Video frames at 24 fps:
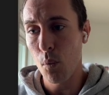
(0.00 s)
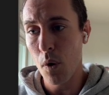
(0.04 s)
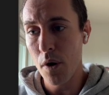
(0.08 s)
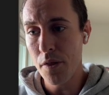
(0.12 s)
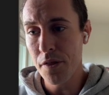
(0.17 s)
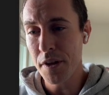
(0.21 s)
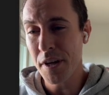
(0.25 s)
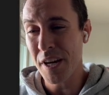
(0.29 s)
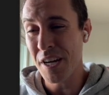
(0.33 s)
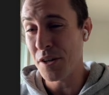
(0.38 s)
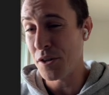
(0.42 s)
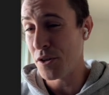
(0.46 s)

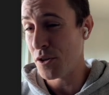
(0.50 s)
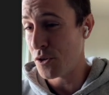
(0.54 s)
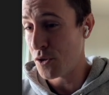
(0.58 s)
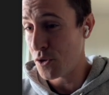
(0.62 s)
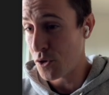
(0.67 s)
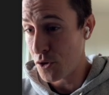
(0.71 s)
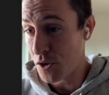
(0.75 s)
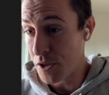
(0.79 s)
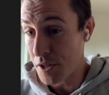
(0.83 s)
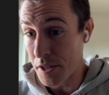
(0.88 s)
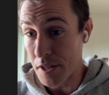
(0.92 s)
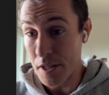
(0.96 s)
One thing I
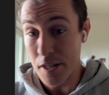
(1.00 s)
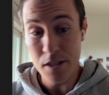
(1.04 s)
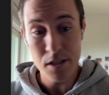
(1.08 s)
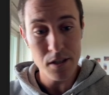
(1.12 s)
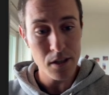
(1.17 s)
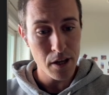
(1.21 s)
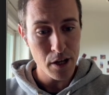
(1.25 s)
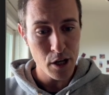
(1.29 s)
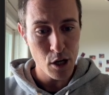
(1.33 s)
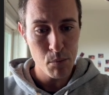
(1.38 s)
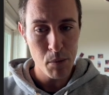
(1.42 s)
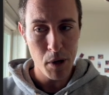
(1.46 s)

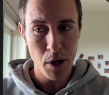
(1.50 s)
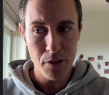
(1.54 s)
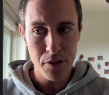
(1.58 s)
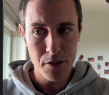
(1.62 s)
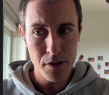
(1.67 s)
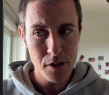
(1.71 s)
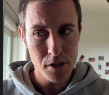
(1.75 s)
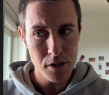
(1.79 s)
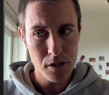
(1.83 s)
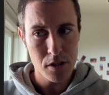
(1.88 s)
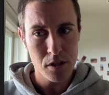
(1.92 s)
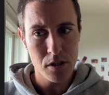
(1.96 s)
dislike
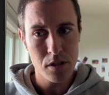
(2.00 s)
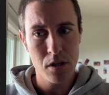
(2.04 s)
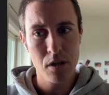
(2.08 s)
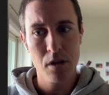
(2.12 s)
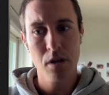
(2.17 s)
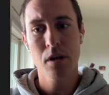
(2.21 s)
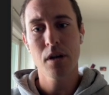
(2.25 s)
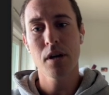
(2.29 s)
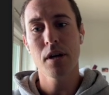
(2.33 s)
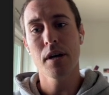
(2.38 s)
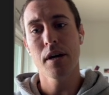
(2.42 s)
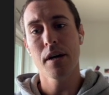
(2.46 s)
about
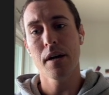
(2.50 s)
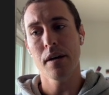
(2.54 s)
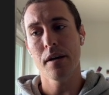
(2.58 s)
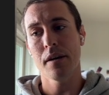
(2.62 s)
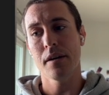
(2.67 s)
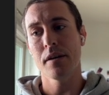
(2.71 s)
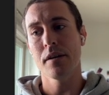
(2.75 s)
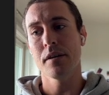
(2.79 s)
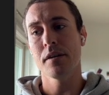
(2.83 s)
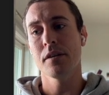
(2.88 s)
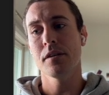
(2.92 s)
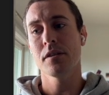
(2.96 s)
this
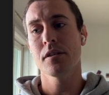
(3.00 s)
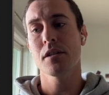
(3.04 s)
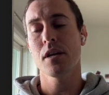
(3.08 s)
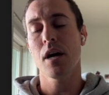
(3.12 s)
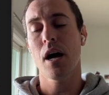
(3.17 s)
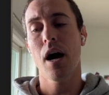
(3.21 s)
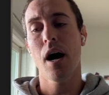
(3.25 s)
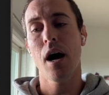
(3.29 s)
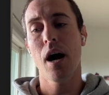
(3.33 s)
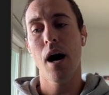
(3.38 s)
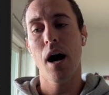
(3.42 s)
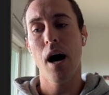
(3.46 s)

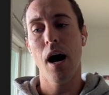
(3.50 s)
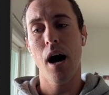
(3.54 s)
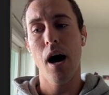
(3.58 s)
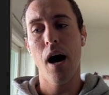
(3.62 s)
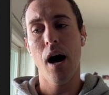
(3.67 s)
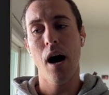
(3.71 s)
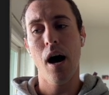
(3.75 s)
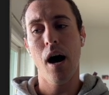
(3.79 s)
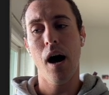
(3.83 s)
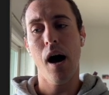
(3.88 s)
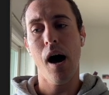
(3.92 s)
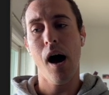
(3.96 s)
is
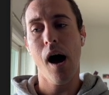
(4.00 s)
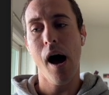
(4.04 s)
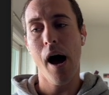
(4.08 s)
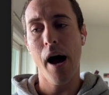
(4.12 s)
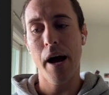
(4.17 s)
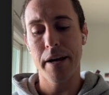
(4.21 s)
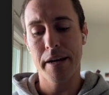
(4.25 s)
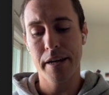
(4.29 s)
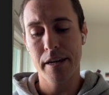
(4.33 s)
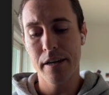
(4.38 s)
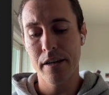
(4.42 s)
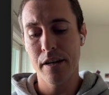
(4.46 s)

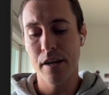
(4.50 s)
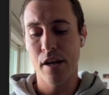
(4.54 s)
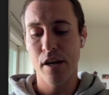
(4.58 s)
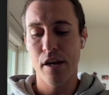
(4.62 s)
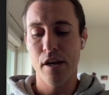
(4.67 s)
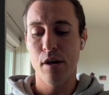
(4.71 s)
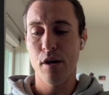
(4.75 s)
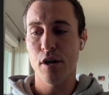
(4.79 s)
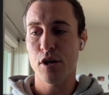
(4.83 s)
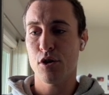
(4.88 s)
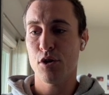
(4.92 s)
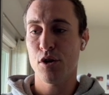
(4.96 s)
I can
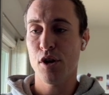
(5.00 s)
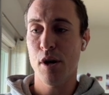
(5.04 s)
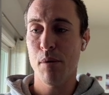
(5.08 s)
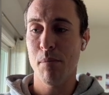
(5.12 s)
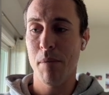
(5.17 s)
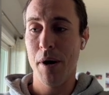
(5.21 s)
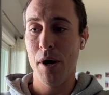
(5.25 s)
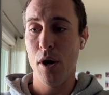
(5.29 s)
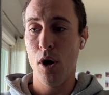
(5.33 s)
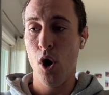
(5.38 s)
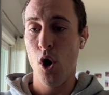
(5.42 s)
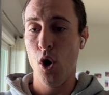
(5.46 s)

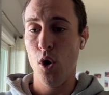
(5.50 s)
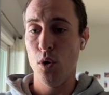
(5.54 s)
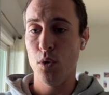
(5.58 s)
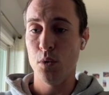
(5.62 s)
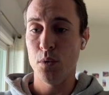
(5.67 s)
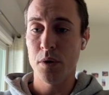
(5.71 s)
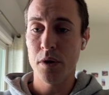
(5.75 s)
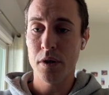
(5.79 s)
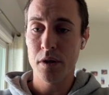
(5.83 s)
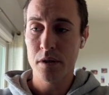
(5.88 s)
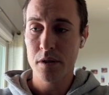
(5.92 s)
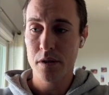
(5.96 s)
create my
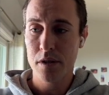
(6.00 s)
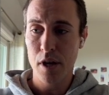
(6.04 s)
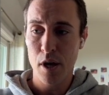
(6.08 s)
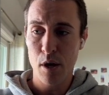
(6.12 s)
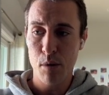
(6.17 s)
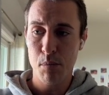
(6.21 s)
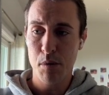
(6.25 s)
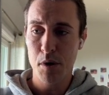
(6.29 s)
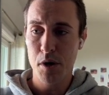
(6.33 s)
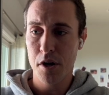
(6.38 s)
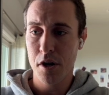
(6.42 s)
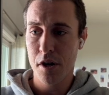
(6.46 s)
own
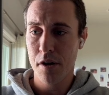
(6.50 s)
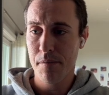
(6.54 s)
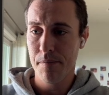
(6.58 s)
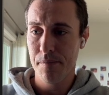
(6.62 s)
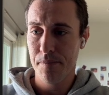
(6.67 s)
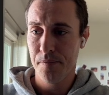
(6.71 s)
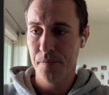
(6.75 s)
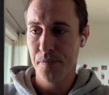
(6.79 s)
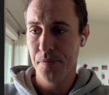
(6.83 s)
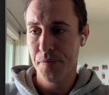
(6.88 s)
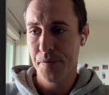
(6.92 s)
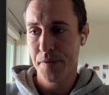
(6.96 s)
type here,
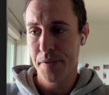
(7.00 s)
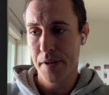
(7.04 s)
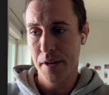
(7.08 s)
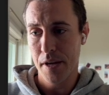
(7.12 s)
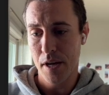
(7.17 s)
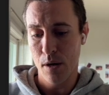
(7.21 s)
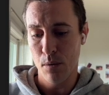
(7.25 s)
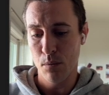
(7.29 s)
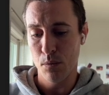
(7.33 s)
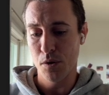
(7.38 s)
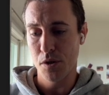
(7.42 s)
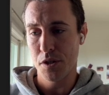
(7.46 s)

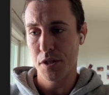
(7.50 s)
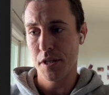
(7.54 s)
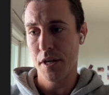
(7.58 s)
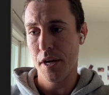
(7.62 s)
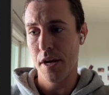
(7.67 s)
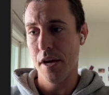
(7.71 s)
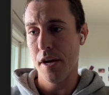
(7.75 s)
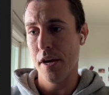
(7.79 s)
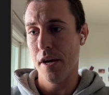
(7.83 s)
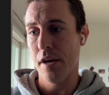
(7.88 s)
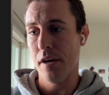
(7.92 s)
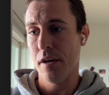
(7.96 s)
and we'll
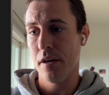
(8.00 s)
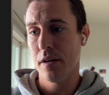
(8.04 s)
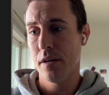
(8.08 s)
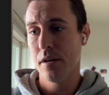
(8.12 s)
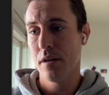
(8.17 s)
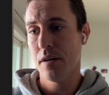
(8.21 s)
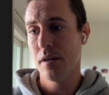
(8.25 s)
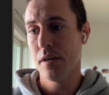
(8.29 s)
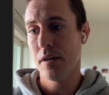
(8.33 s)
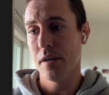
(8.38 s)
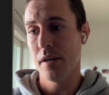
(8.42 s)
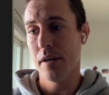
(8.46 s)
say
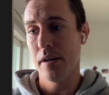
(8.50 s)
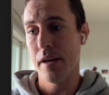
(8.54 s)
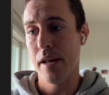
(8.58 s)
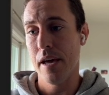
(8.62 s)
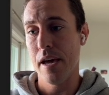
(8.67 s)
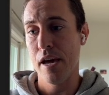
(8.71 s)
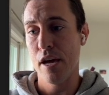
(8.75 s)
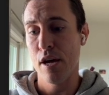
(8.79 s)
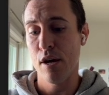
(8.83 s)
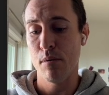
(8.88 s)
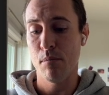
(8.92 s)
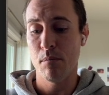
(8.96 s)

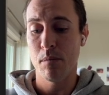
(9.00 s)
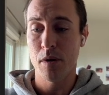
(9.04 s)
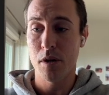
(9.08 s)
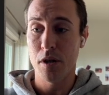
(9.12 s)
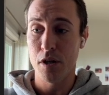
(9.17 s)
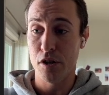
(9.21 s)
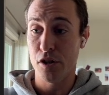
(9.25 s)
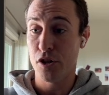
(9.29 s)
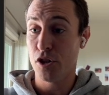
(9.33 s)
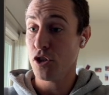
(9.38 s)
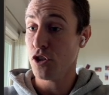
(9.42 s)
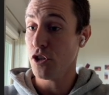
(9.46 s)
name
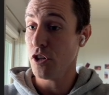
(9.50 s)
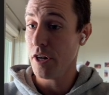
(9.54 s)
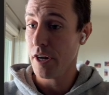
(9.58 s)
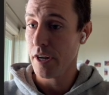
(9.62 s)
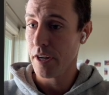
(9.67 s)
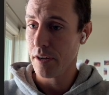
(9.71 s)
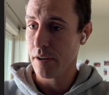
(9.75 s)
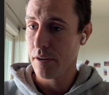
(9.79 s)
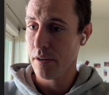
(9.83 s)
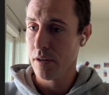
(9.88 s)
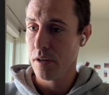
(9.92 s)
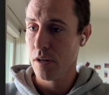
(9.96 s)
is
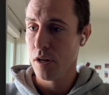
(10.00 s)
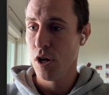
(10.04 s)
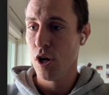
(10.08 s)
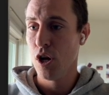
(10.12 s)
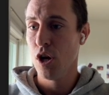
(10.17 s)
string.